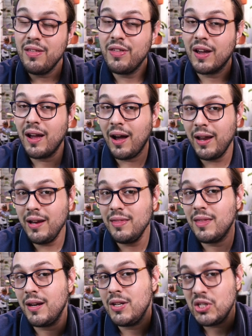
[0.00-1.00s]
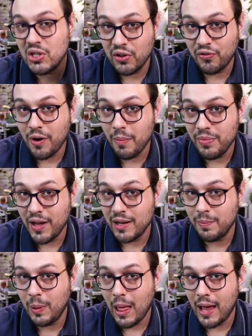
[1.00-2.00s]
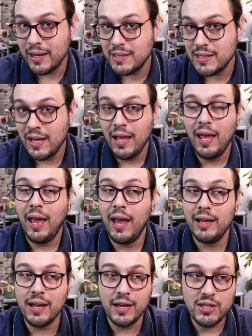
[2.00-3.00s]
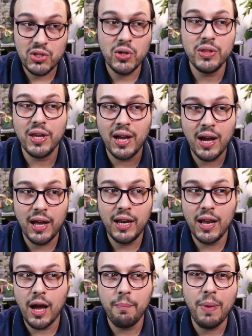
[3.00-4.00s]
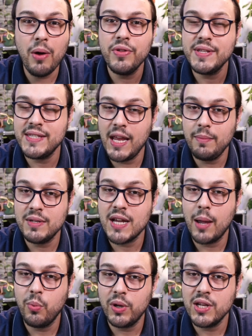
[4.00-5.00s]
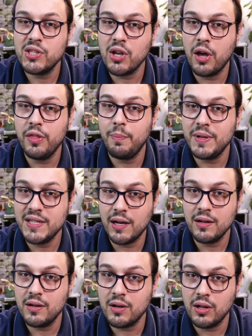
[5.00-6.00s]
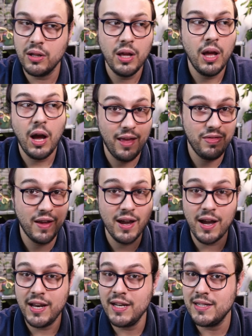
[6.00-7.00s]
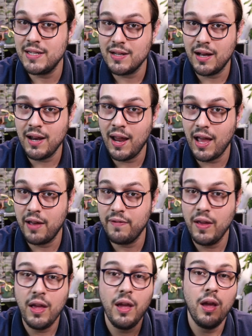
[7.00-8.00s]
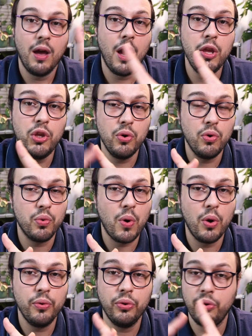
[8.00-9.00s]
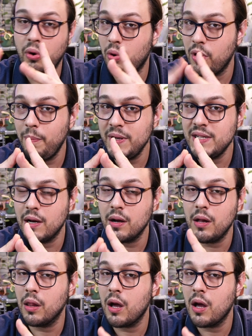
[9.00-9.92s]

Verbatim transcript: the cutting that I took from that plant and I took the cutting about the same time when I saw the peduncle, and the cutting did not have a new growth or a peduncle